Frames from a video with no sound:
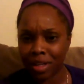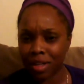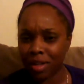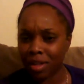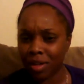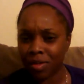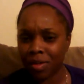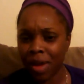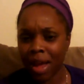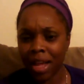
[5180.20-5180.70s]

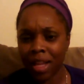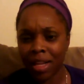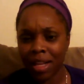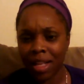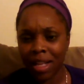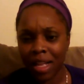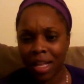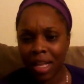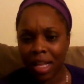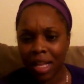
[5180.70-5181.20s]
right?
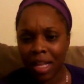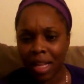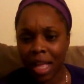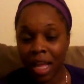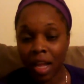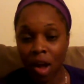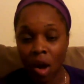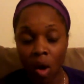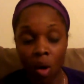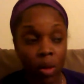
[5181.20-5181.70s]

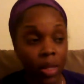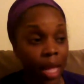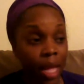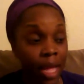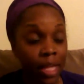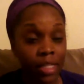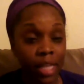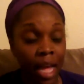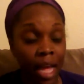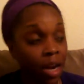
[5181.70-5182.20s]
Like, oh
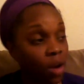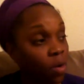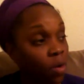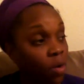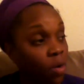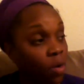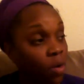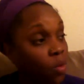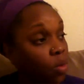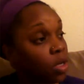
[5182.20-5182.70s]
yes, I don't
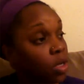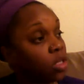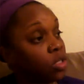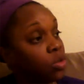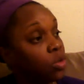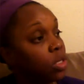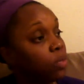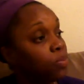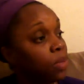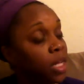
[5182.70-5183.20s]
want to do this
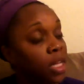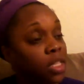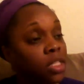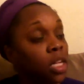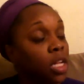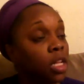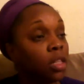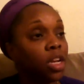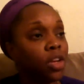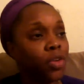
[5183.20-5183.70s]
because
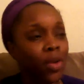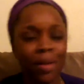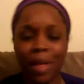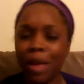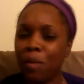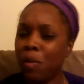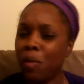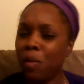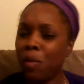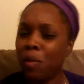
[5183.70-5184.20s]
the creator.
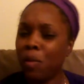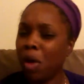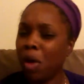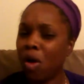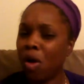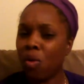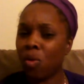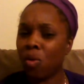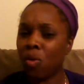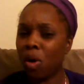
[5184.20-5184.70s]
Like,
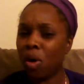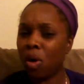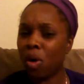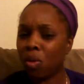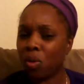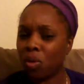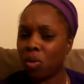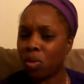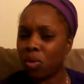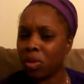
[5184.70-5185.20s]
whoa,
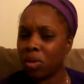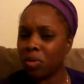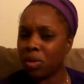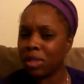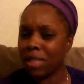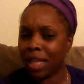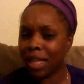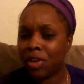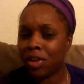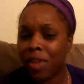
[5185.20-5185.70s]
was
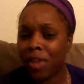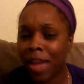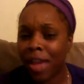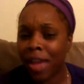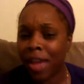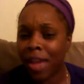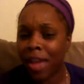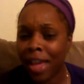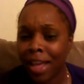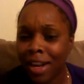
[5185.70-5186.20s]
that the
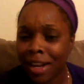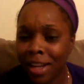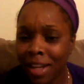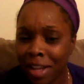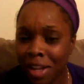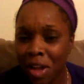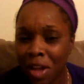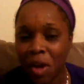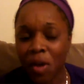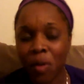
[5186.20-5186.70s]
creator,
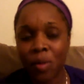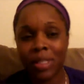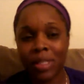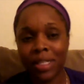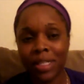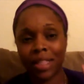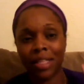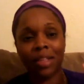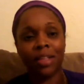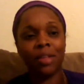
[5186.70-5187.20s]
or was
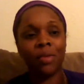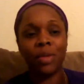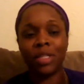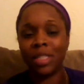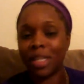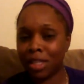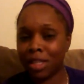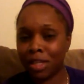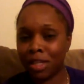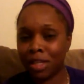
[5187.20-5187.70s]
that
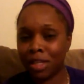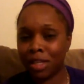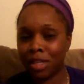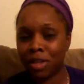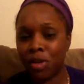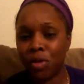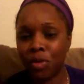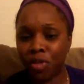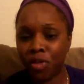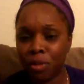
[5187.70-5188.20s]
the dude
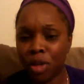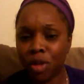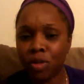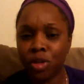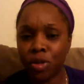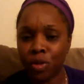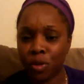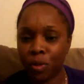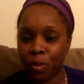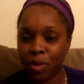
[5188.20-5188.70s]
from
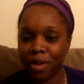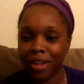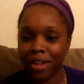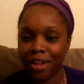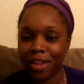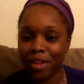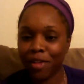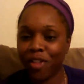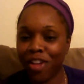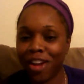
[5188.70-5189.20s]
YouTube?
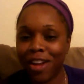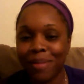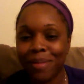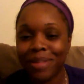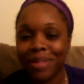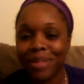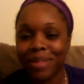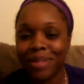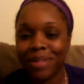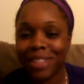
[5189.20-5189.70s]
You know what
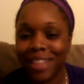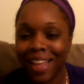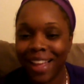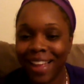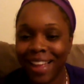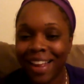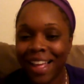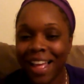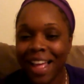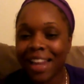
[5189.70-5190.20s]
I'm saying?
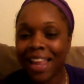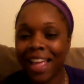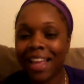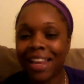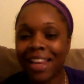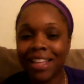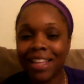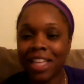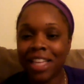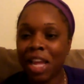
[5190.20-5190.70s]
Like,
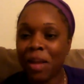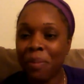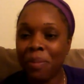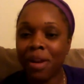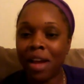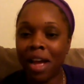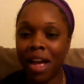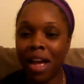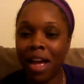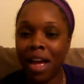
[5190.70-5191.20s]
let's keep it
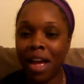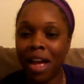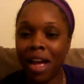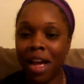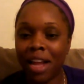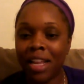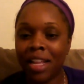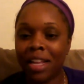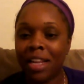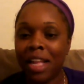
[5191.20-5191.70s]
100.
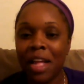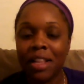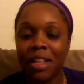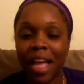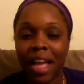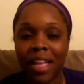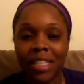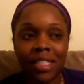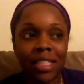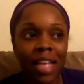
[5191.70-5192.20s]

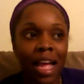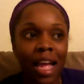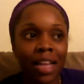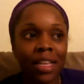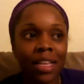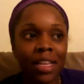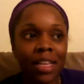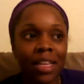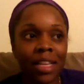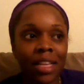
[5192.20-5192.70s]
That's
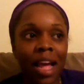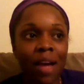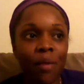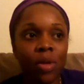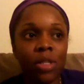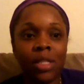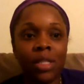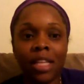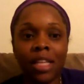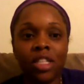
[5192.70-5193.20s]

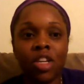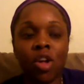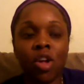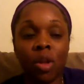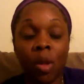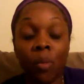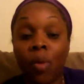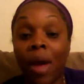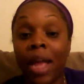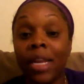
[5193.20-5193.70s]
the.
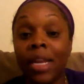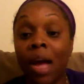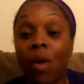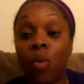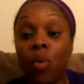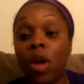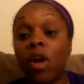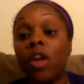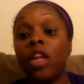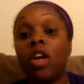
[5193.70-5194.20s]
And right now
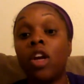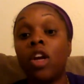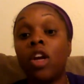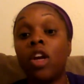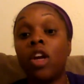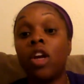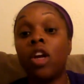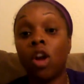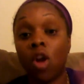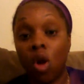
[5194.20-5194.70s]
we're in a
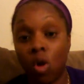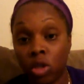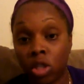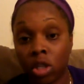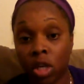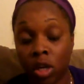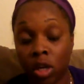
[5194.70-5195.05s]
culture